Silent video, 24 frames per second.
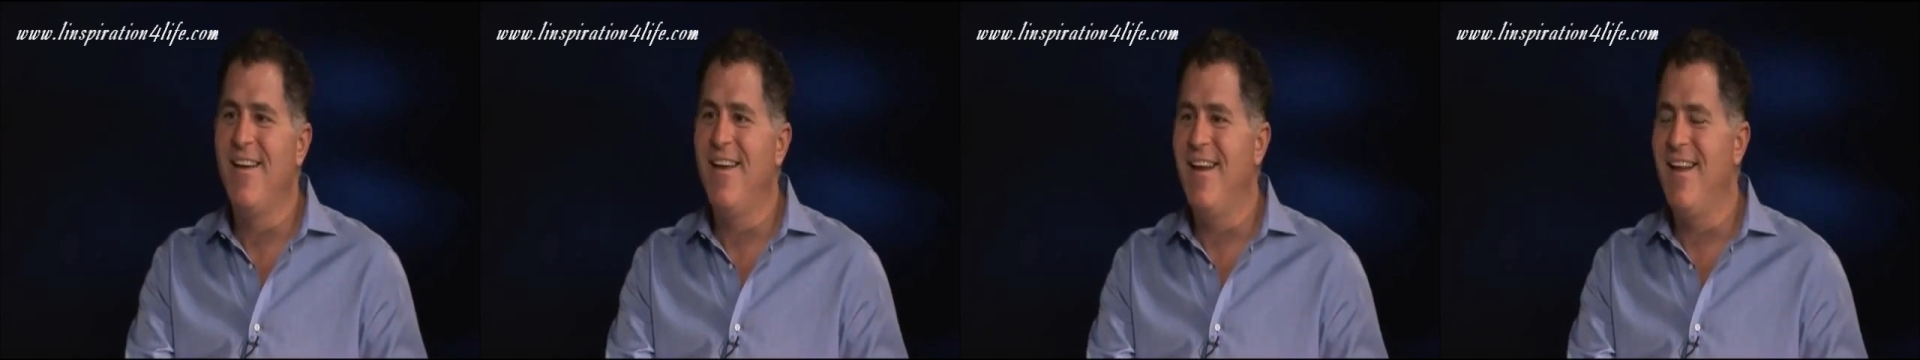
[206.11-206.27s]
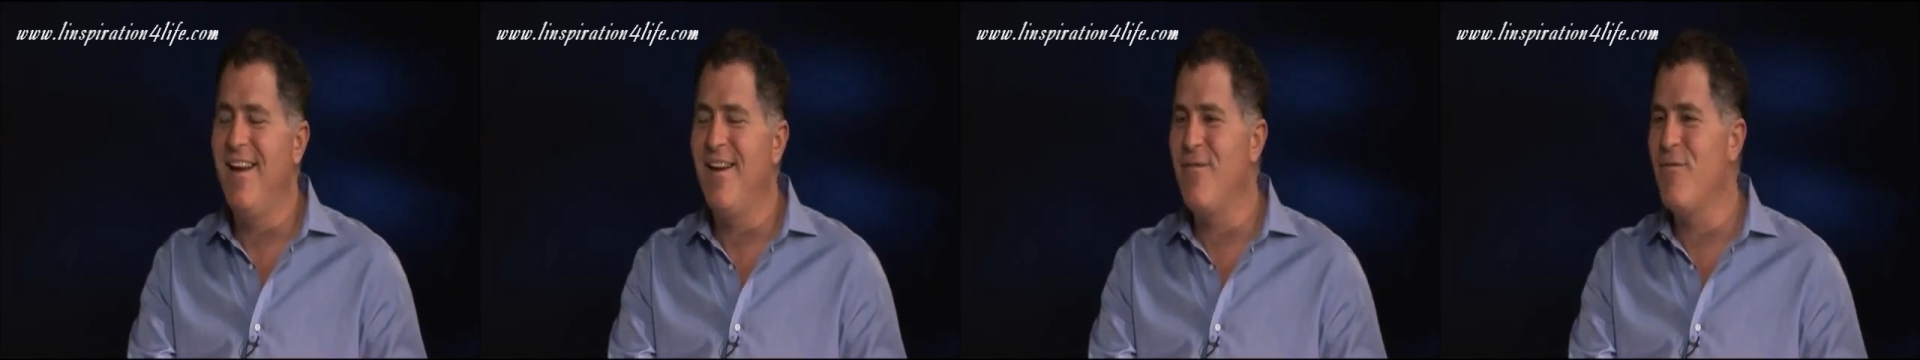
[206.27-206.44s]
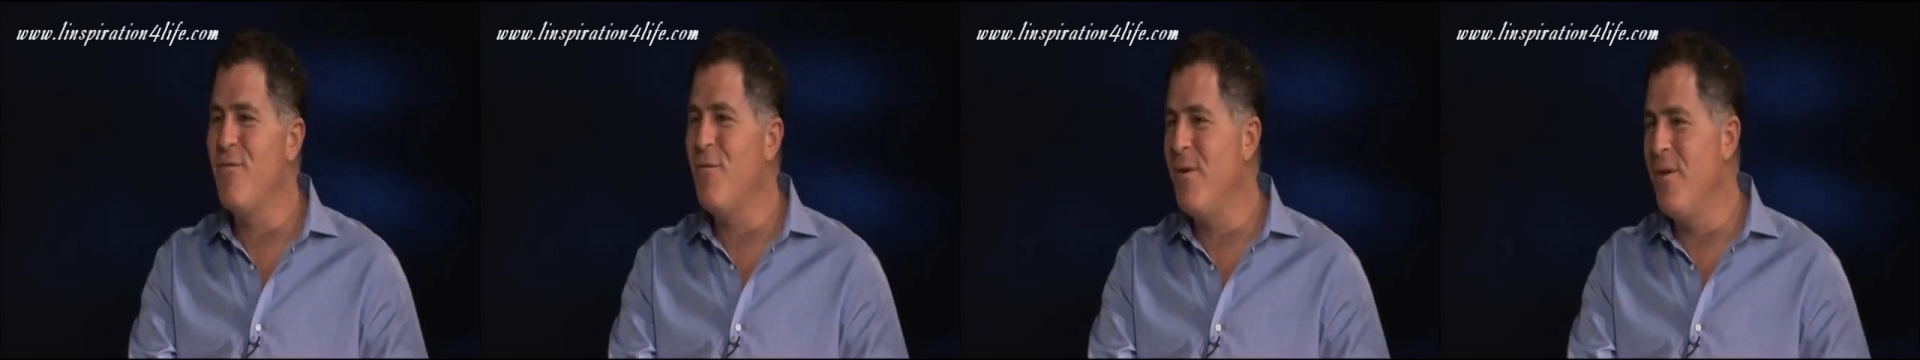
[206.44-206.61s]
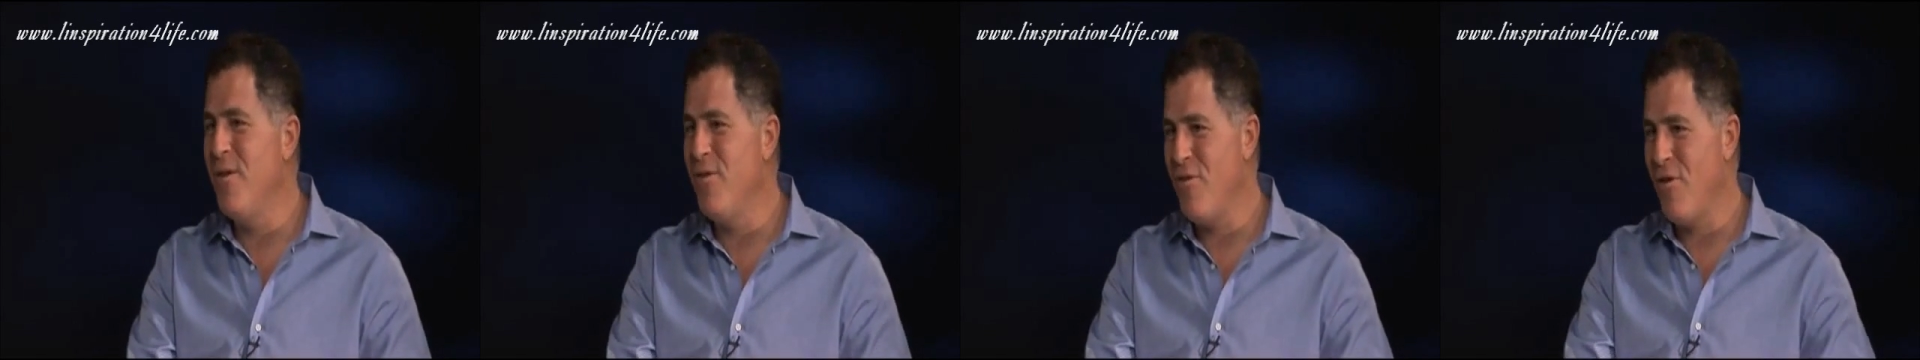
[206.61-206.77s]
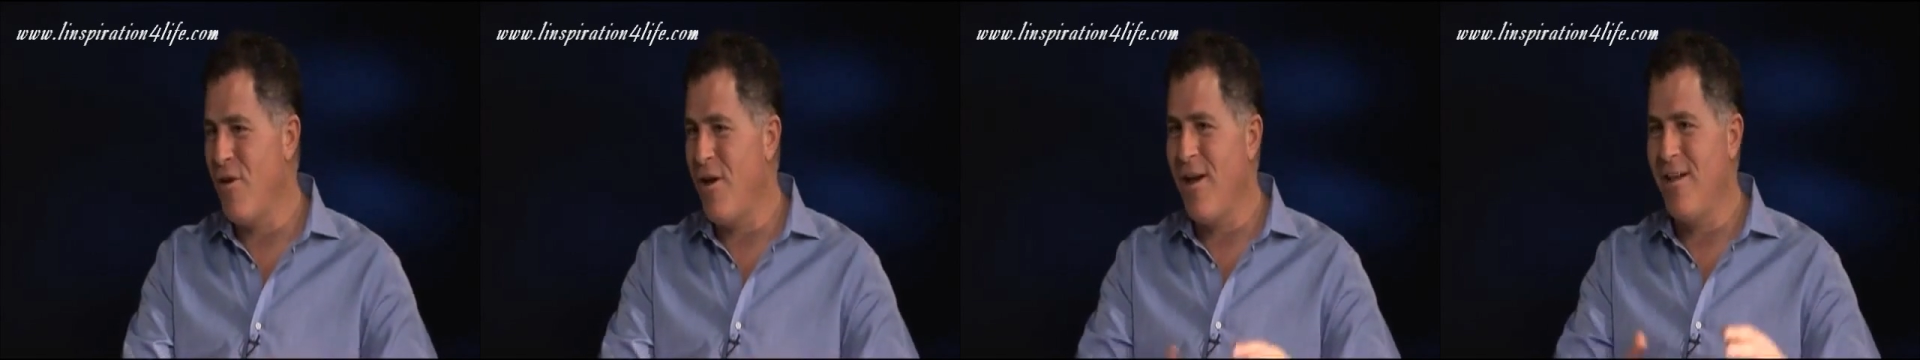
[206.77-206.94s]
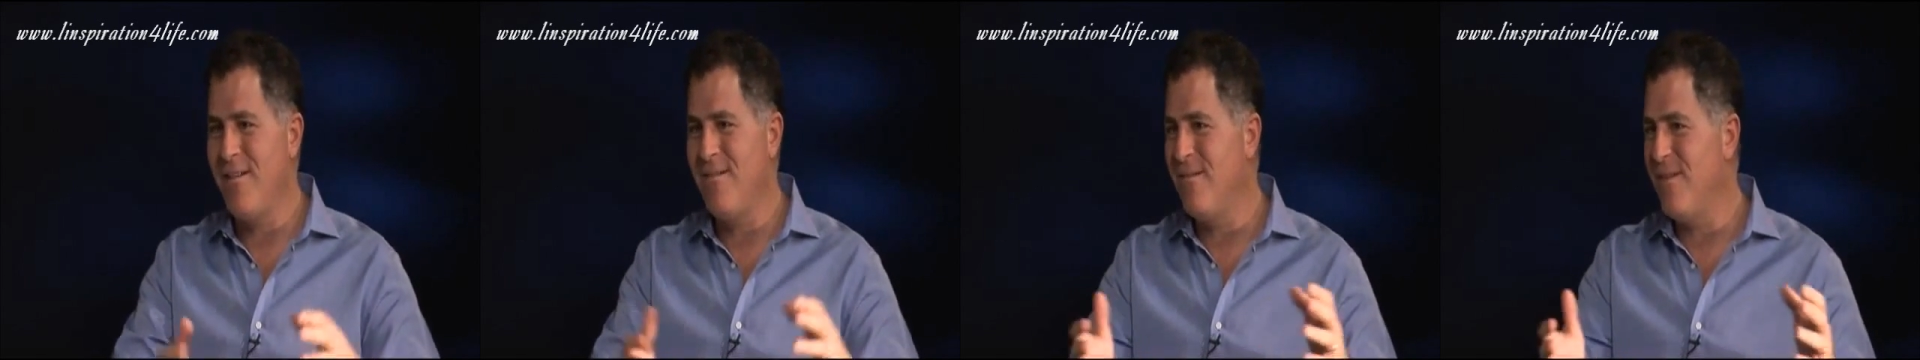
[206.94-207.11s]
and everyone
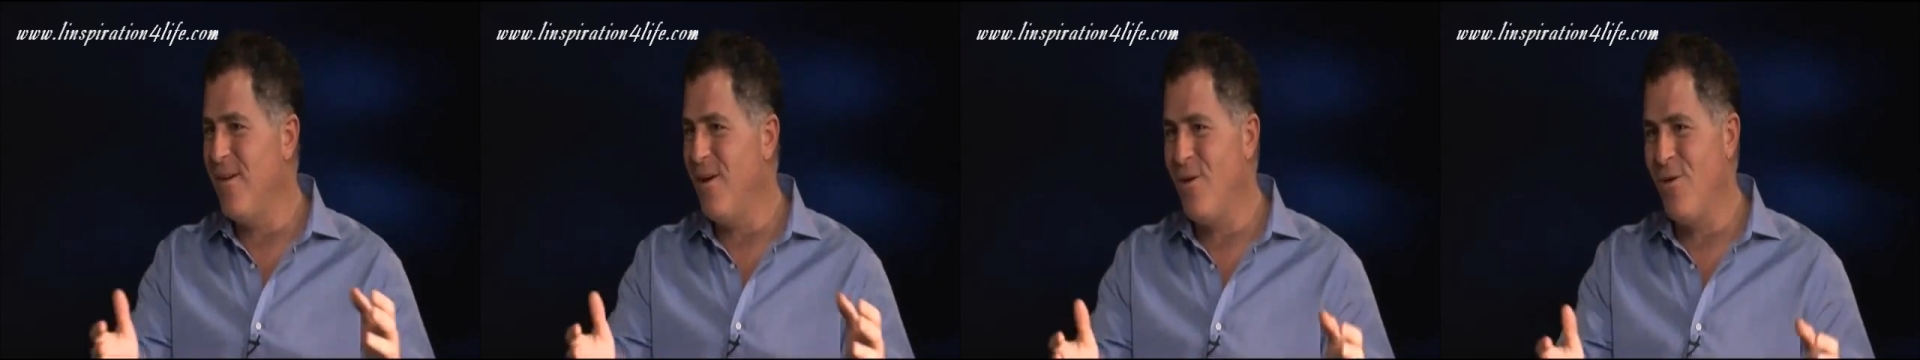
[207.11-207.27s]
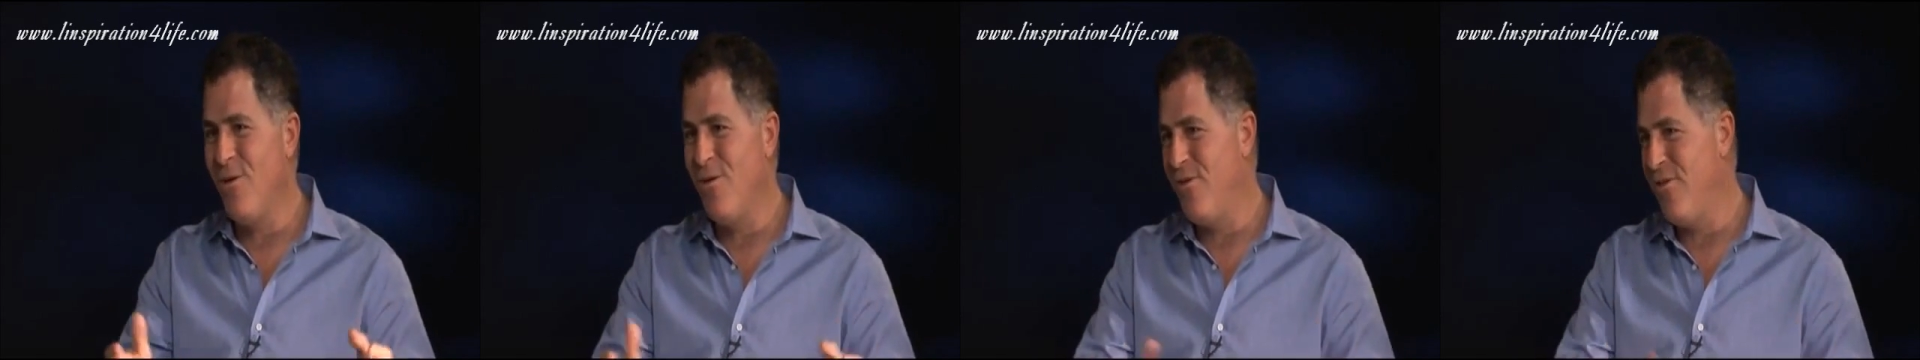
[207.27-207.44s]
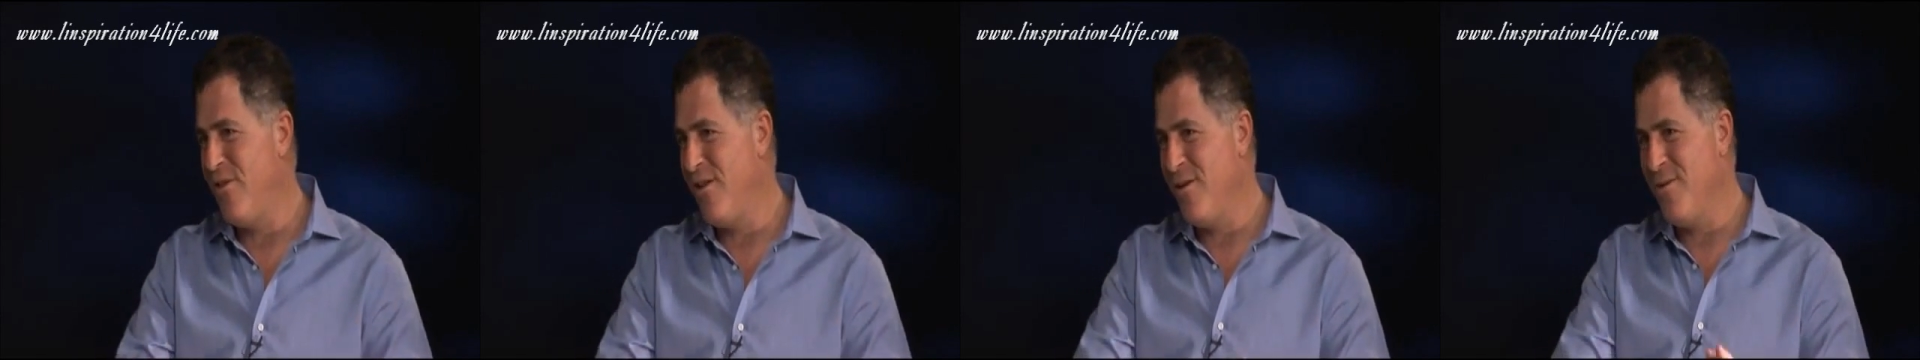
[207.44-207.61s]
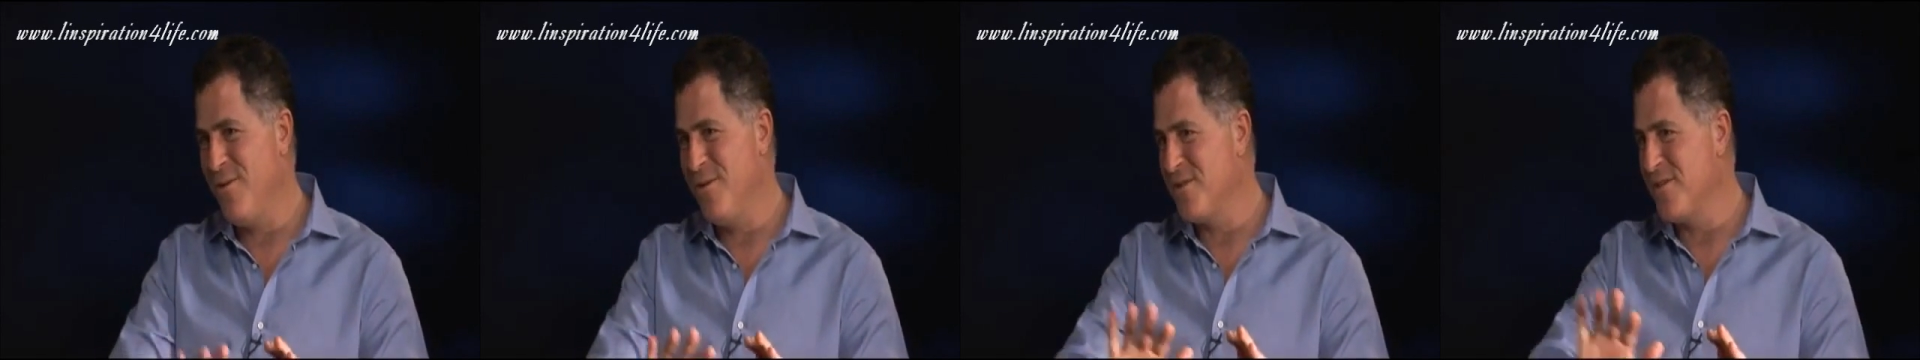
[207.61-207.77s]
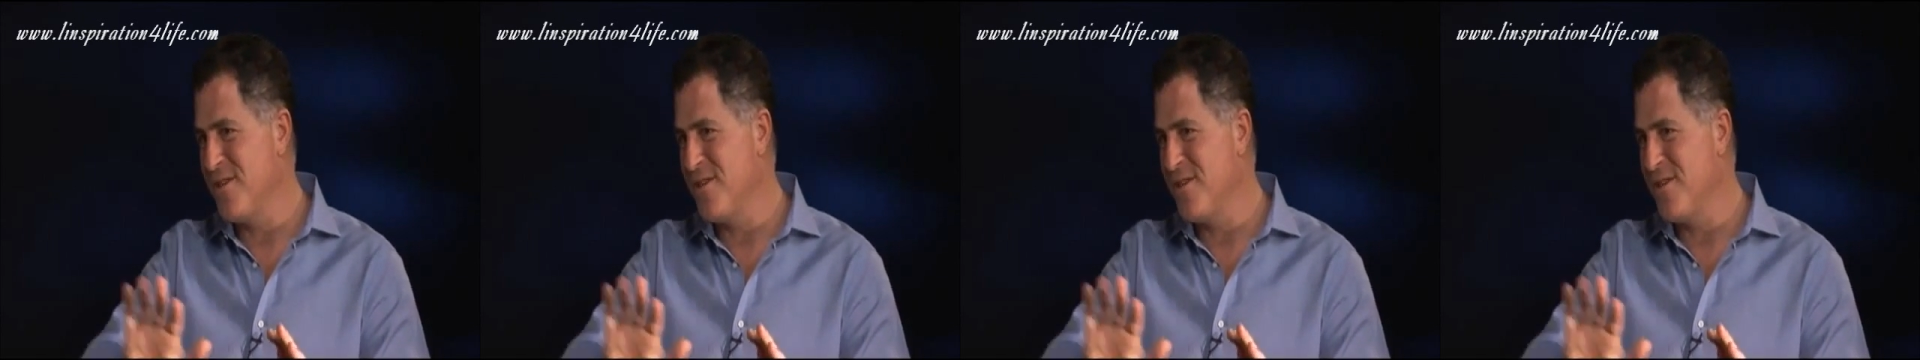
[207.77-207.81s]
thought the whole thing